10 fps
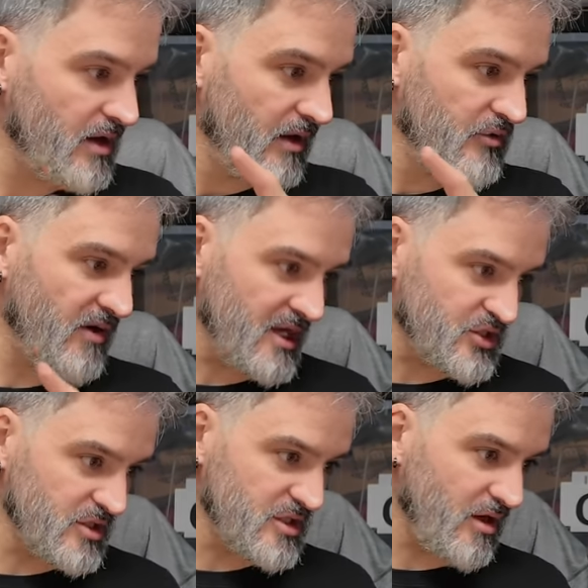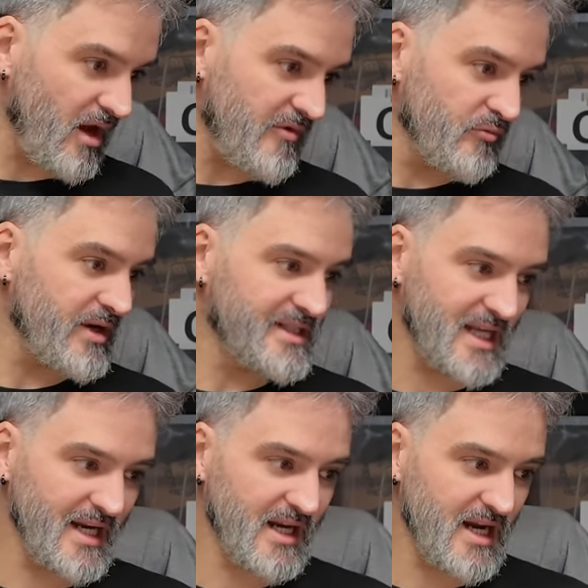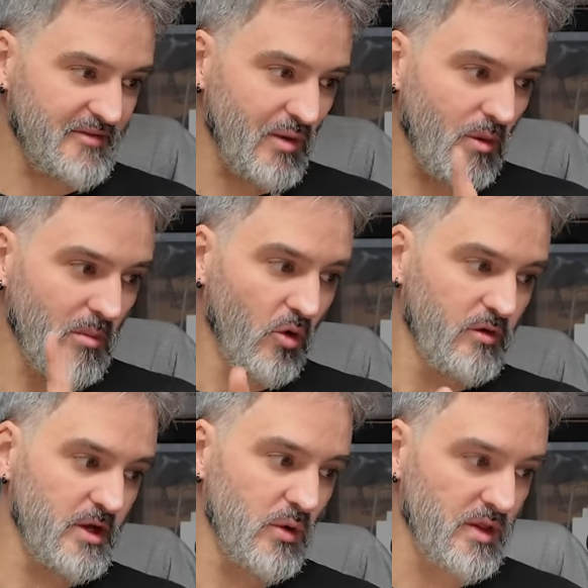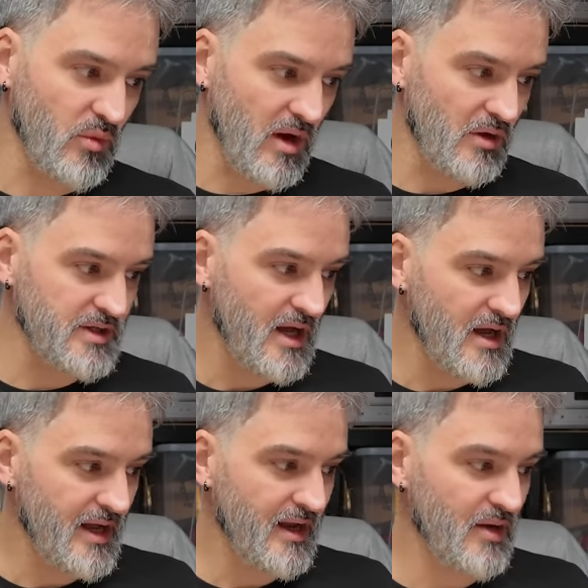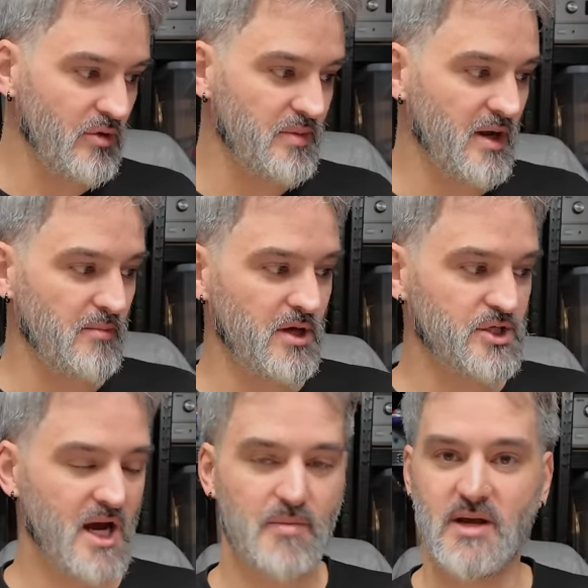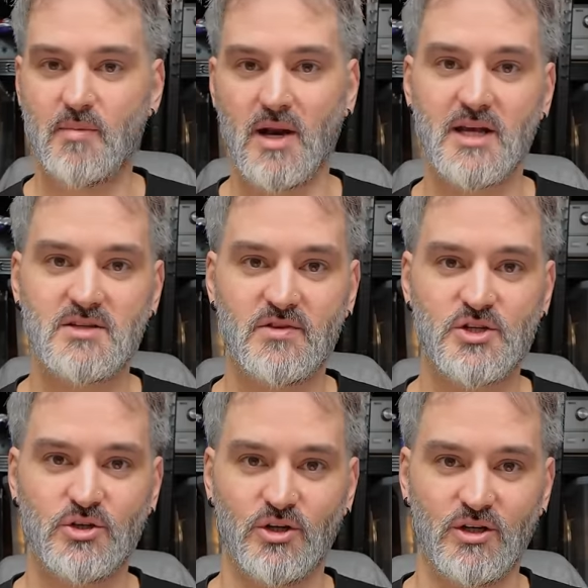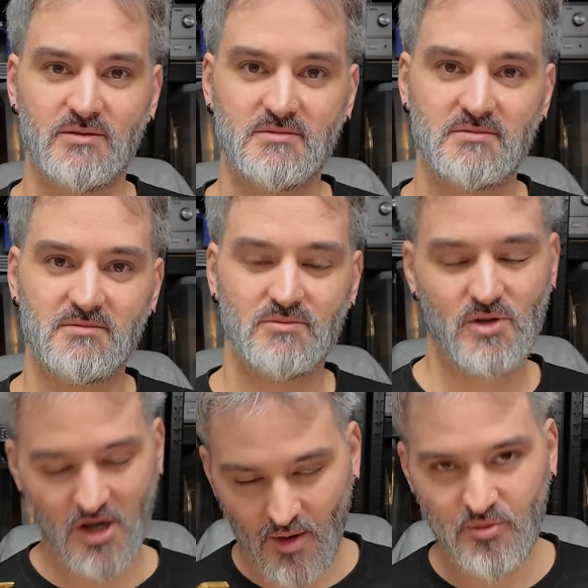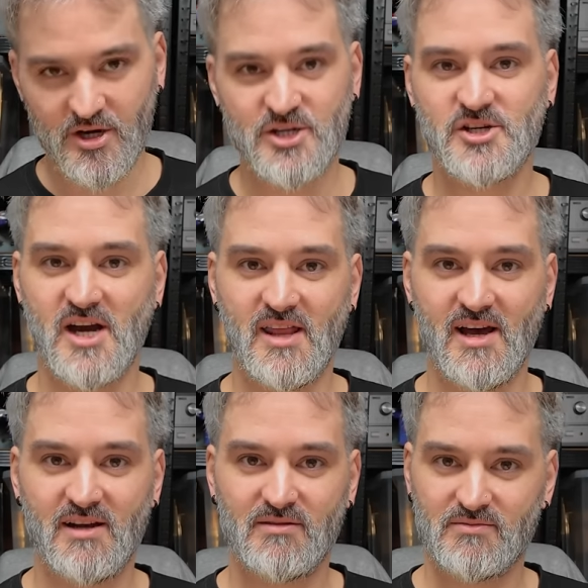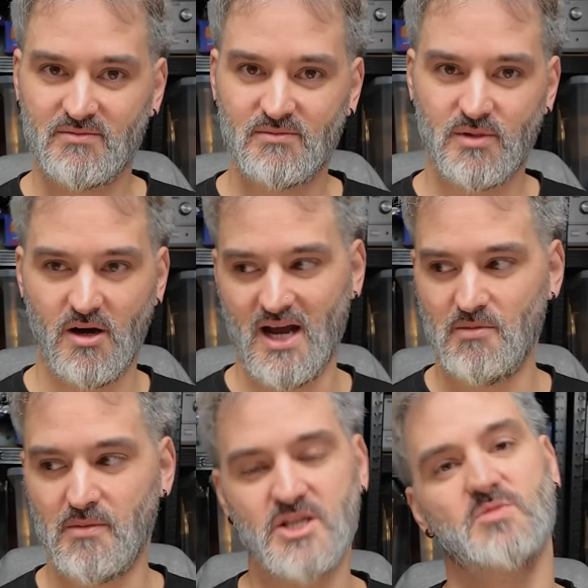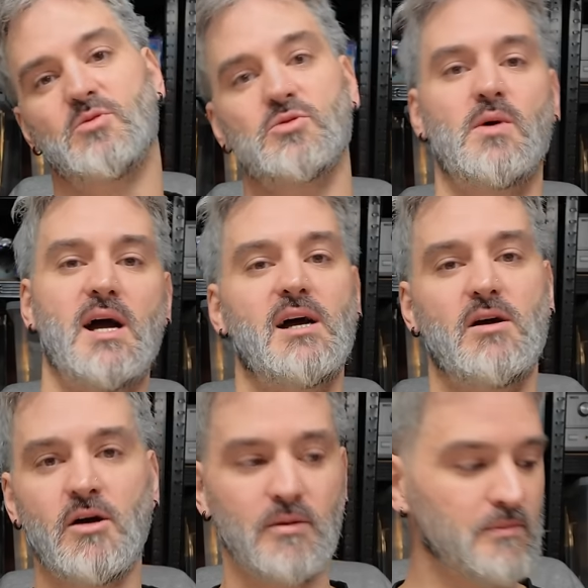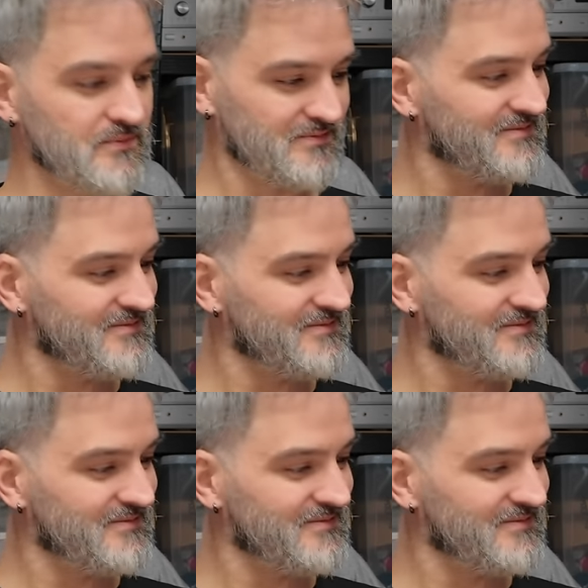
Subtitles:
Love your attitude to life and reselling. If there were more of you in the world, it would be a much happier place for sure. Well, I appreciate that, but I am a miserable cat at home.